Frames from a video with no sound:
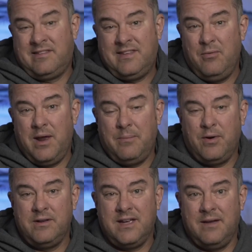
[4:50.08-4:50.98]
the same amount of
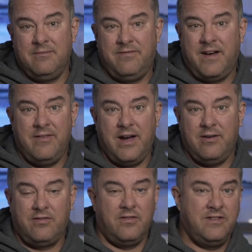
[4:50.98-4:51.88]
print time, 5
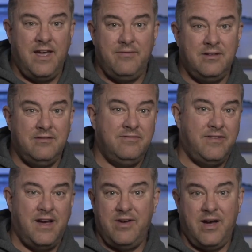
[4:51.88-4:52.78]
hours for 7,
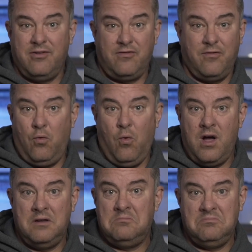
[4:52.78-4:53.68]
5 hours for
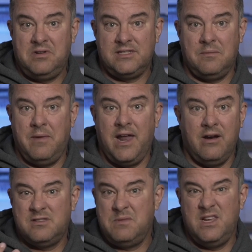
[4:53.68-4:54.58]
1, doesn't
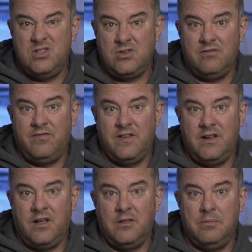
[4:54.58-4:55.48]
matter. As many as you can fit
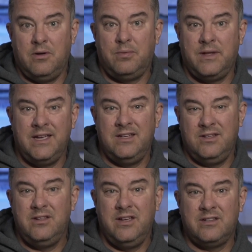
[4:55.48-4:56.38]
on the build plate,
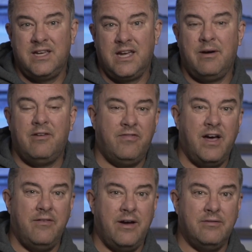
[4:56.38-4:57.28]
it'll take about
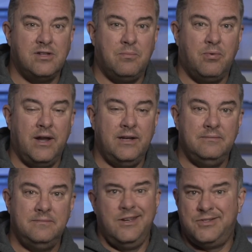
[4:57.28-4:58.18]
5 hours to print.
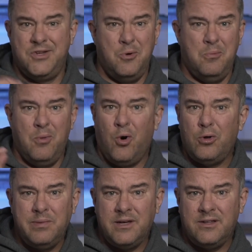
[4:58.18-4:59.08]
There's no
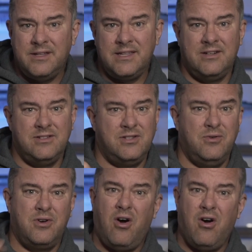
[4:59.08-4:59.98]
mold building, there's
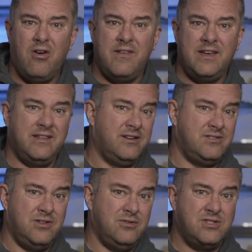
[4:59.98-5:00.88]
no carving,
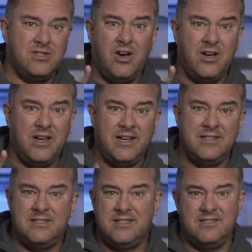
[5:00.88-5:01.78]
there's no
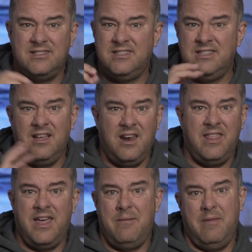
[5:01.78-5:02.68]
sawdust, there's none
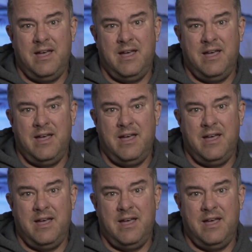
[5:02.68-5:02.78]
of that